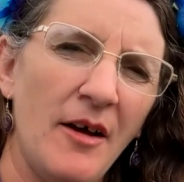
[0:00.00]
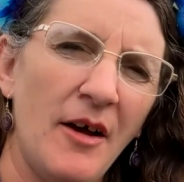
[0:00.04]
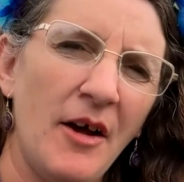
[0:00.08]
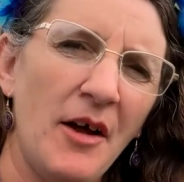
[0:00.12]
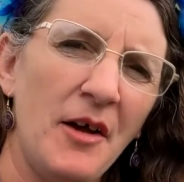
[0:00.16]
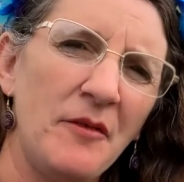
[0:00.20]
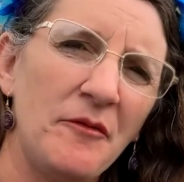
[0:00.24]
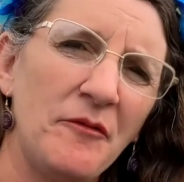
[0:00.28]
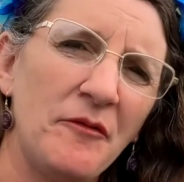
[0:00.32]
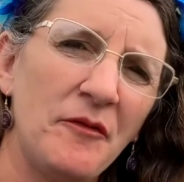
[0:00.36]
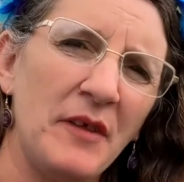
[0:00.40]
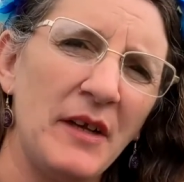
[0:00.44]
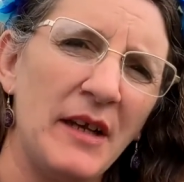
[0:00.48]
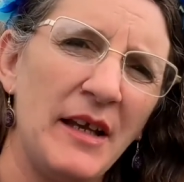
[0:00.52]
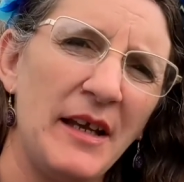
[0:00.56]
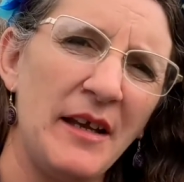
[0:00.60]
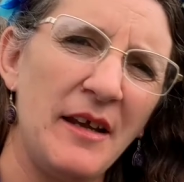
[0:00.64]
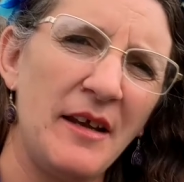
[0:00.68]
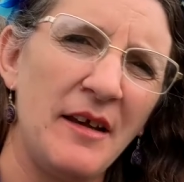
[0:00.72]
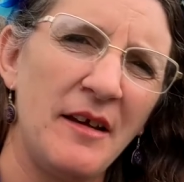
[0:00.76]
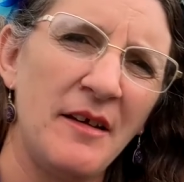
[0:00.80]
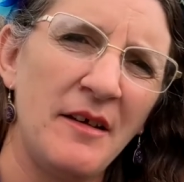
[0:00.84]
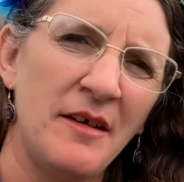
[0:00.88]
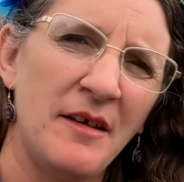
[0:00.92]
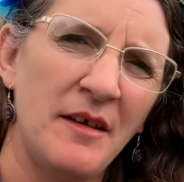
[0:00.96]
Hopefully,
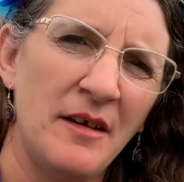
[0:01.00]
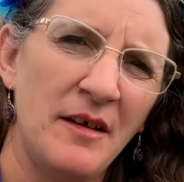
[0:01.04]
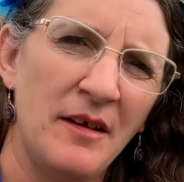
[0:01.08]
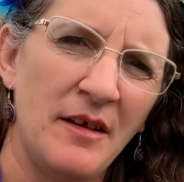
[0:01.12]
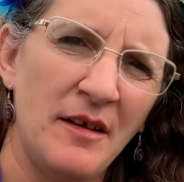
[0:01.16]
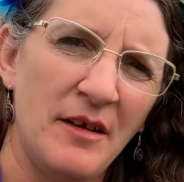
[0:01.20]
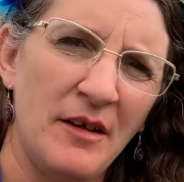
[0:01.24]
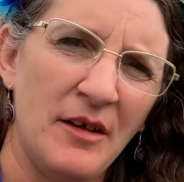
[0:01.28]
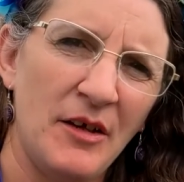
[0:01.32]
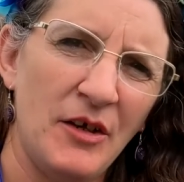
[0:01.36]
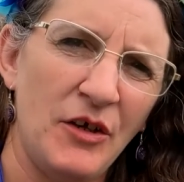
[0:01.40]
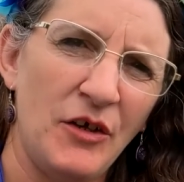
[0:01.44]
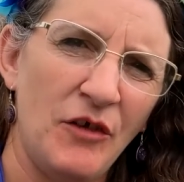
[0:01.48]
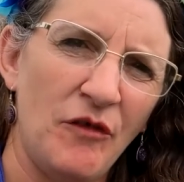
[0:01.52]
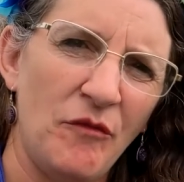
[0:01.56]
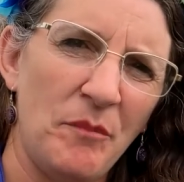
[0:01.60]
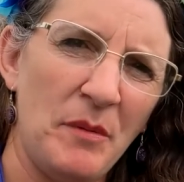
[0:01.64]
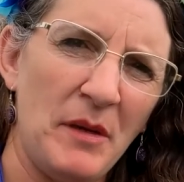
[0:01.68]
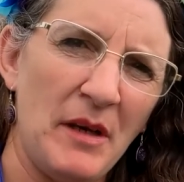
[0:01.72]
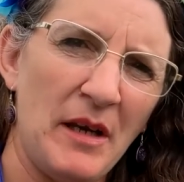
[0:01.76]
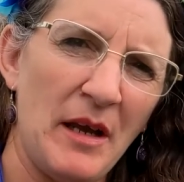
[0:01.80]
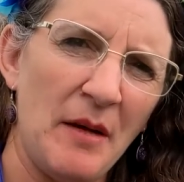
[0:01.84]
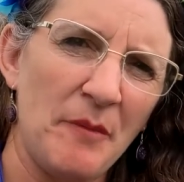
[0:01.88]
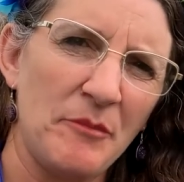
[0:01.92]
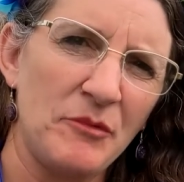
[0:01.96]
you've
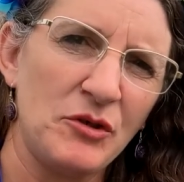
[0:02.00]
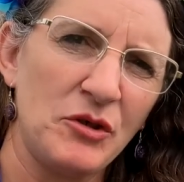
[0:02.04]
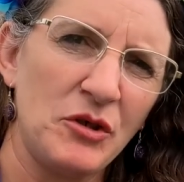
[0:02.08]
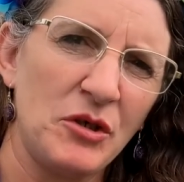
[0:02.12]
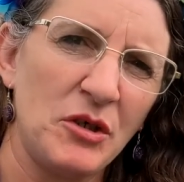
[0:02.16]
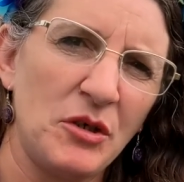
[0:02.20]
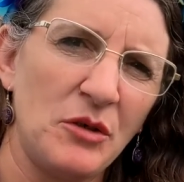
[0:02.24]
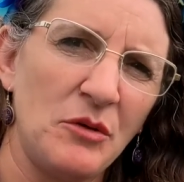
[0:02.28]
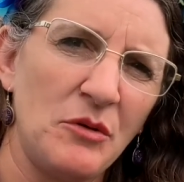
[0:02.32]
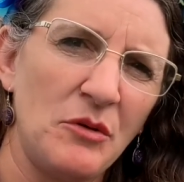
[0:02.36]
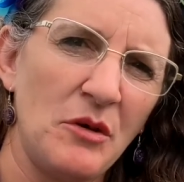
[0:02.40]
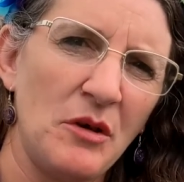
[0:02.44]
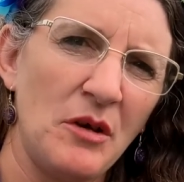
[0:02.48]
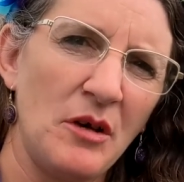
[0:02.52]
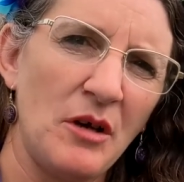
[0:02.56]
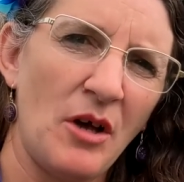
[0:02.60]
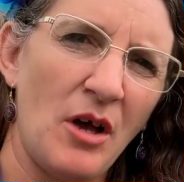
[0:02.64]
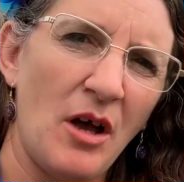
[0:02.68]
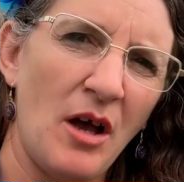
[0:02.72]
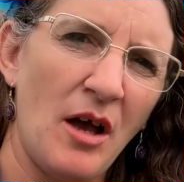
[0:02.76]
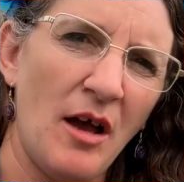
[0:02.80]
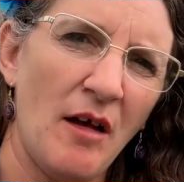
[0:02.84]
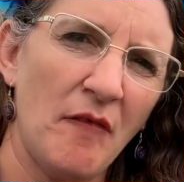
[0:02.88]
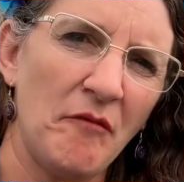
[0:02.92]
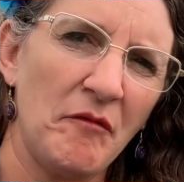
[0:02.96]
been able to
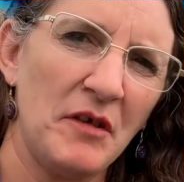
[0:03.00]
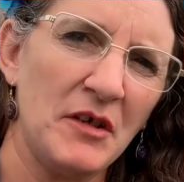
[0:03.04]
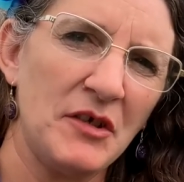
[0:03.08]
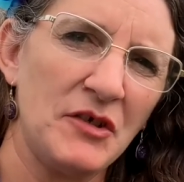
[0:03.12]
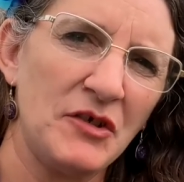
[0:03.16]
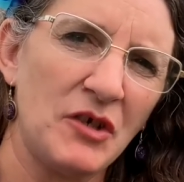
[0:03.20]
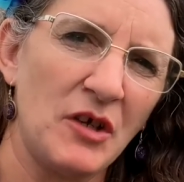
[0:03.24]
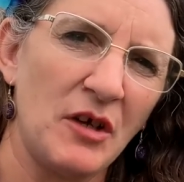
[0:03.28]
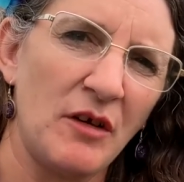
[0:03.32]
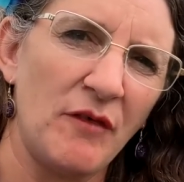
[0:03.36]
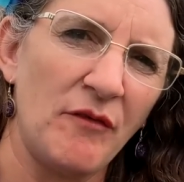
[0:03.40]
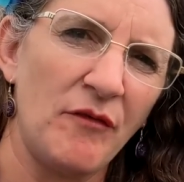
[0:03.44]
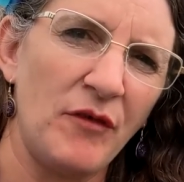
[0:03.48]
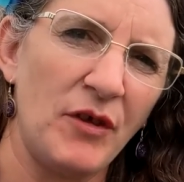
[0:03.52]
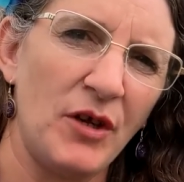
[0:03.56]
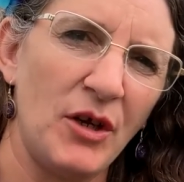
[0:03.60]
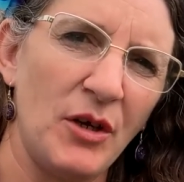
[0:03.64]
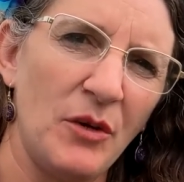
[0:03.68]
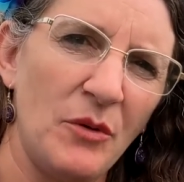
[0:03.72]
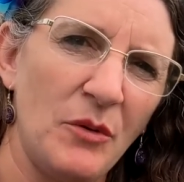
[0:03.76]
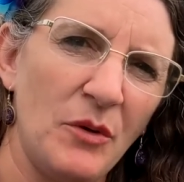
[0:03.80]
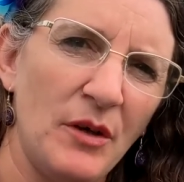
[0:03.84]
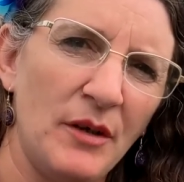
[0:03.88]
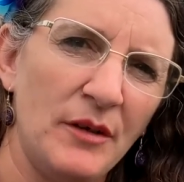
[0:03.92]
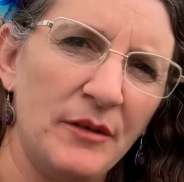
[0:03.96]
harvest a
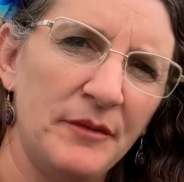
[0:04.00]
few.